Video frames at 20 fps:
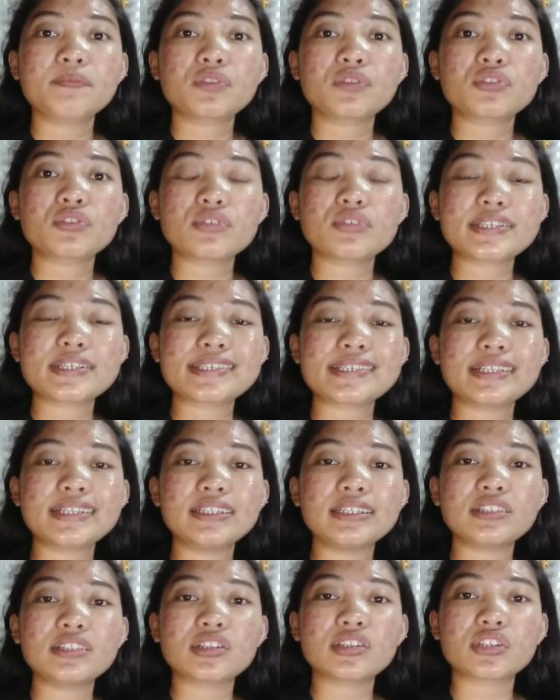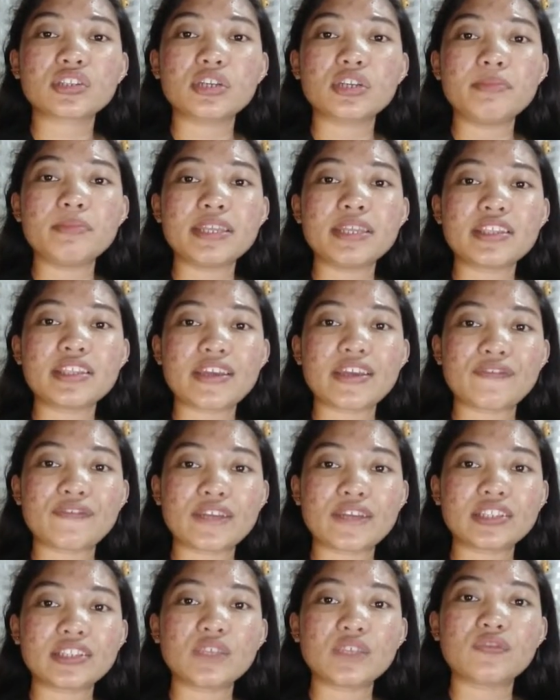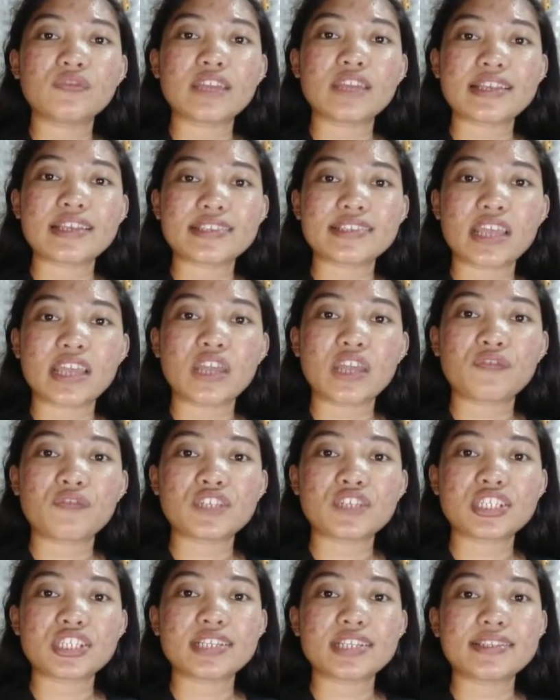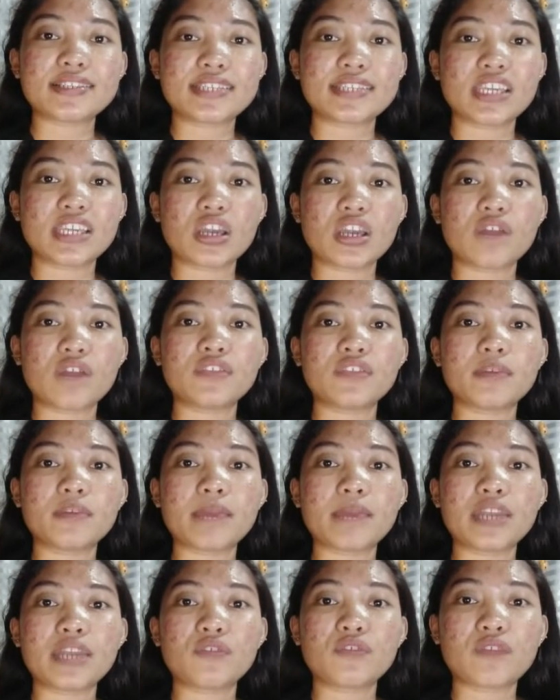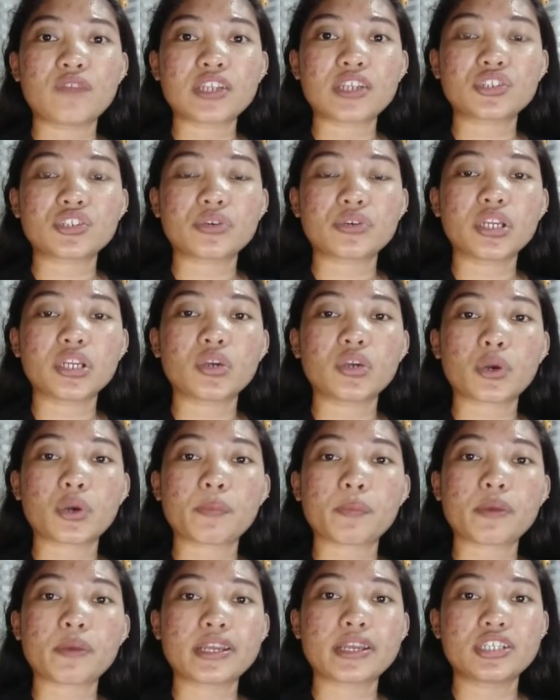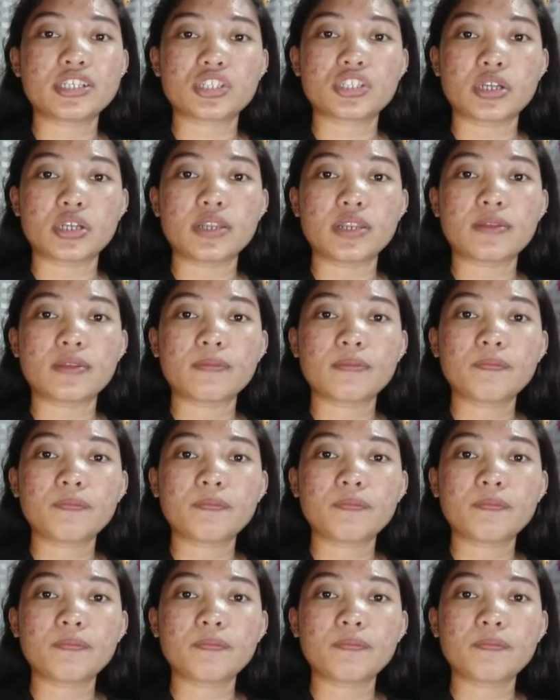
to easily determine the effectiveness and efficiency of the manufacturing corporation.